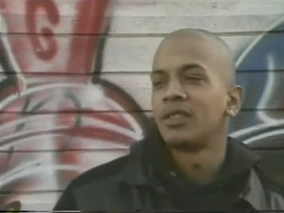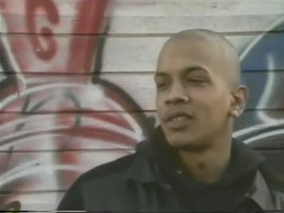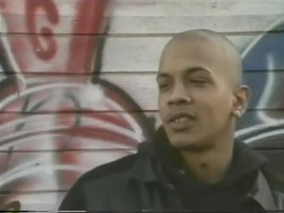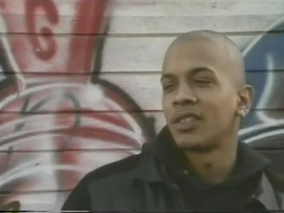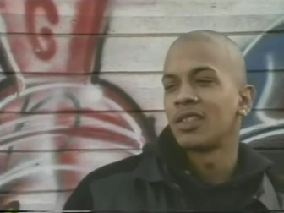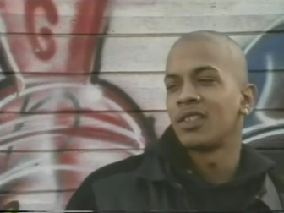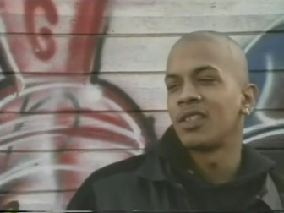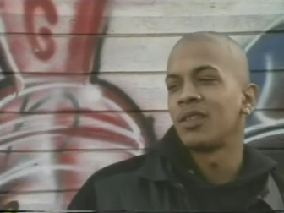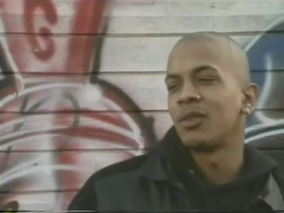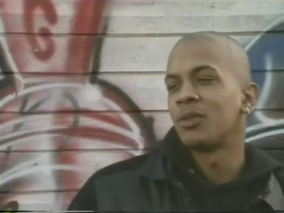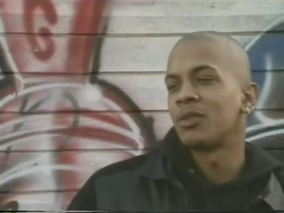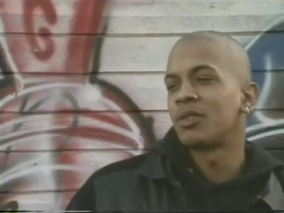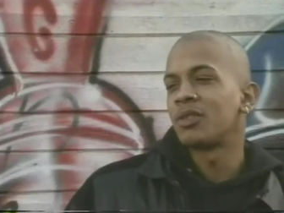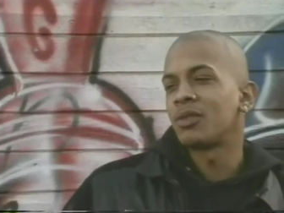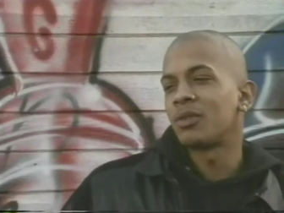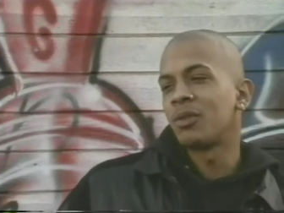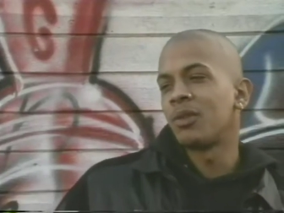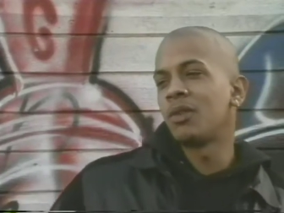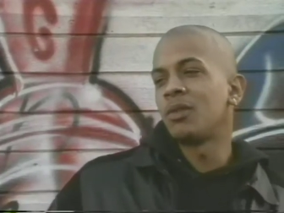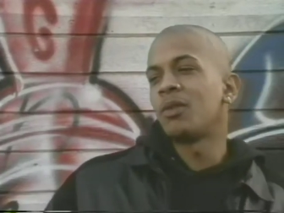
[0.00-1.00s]
Cause he was,
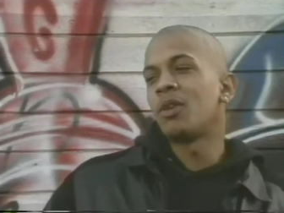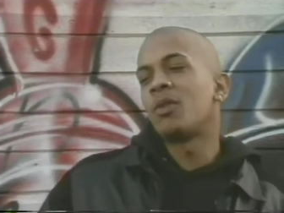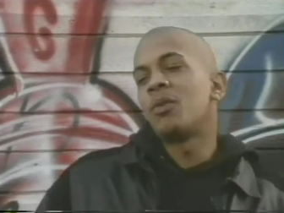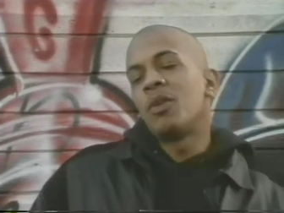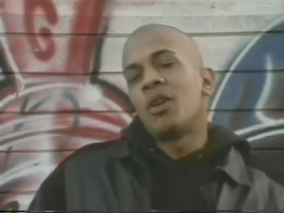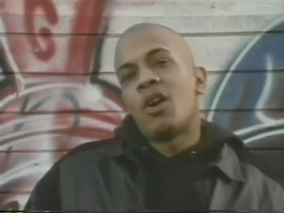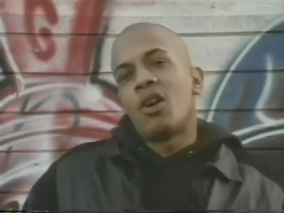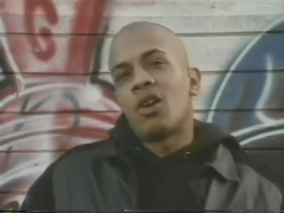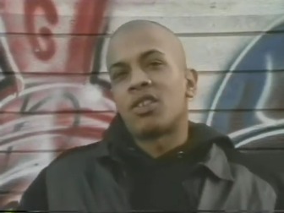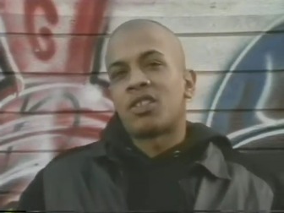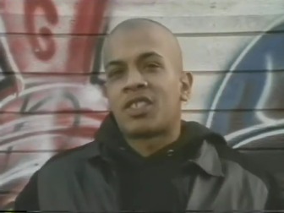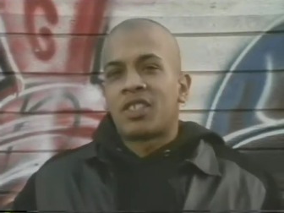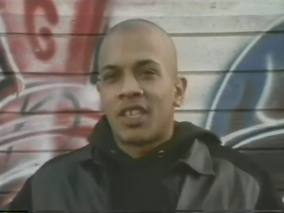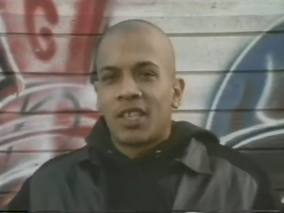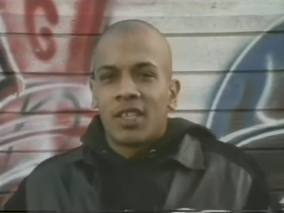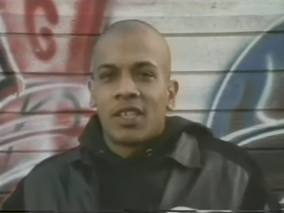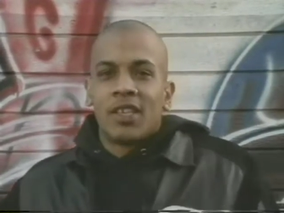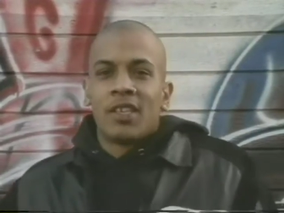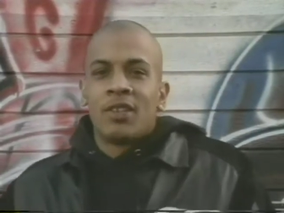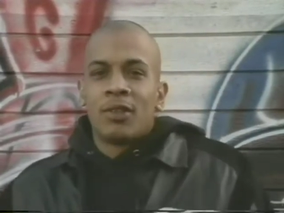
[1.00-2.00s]
we, we all
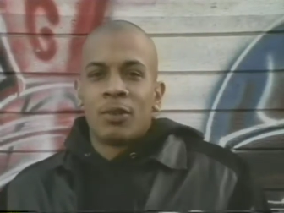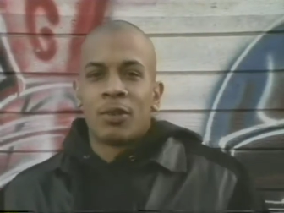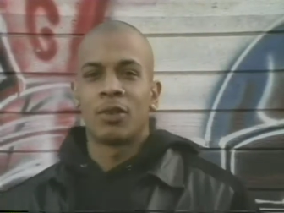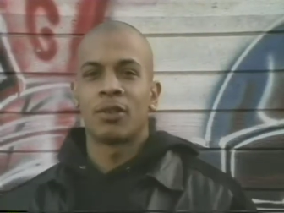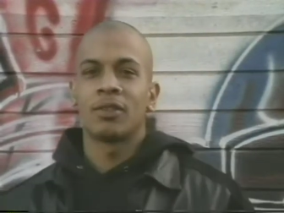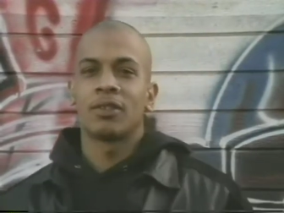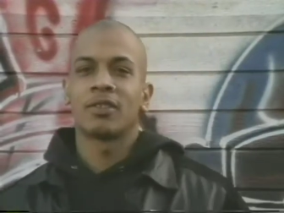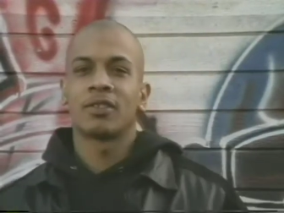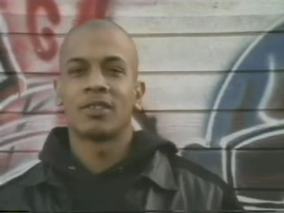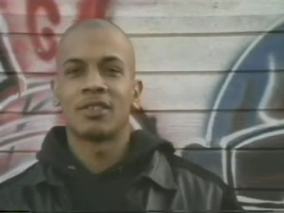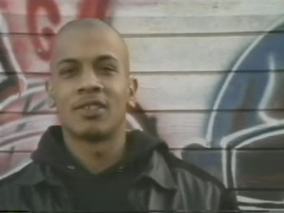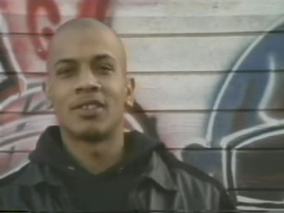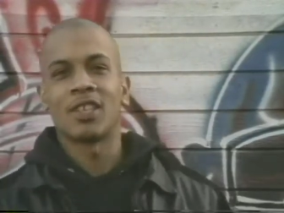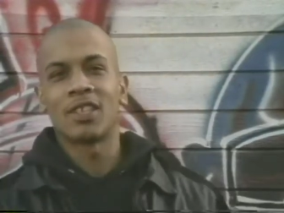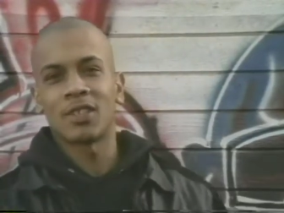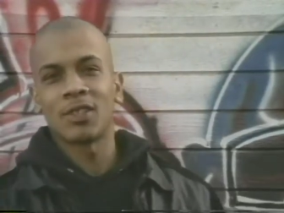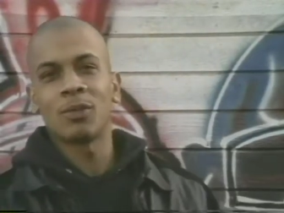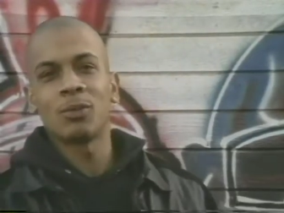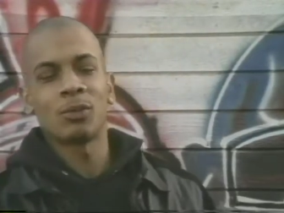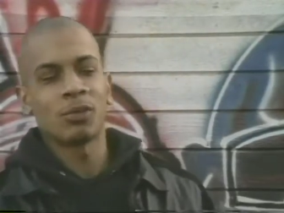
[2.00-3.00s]
silly, you know? And
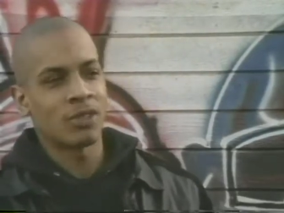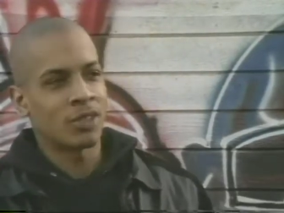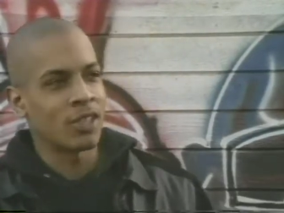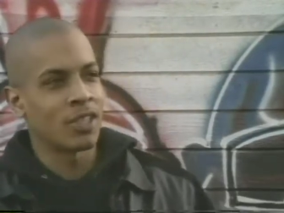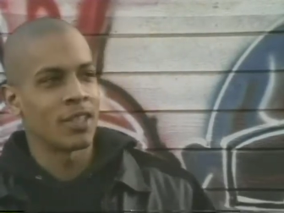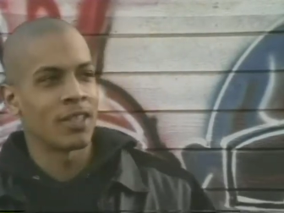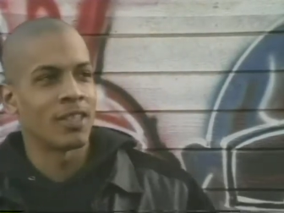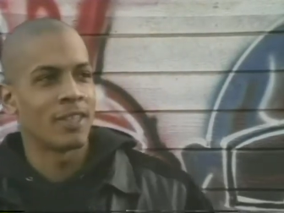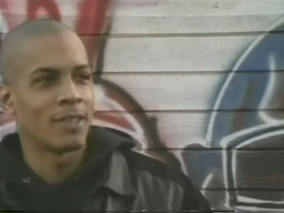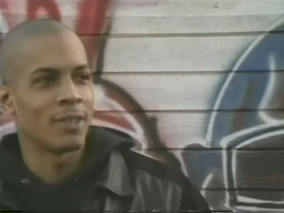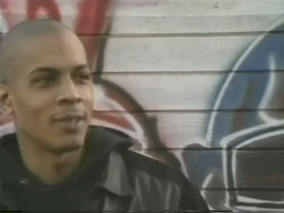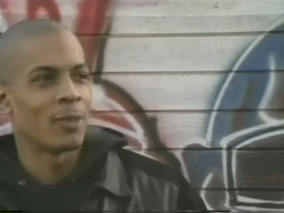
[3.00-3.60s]
Jesse was silly.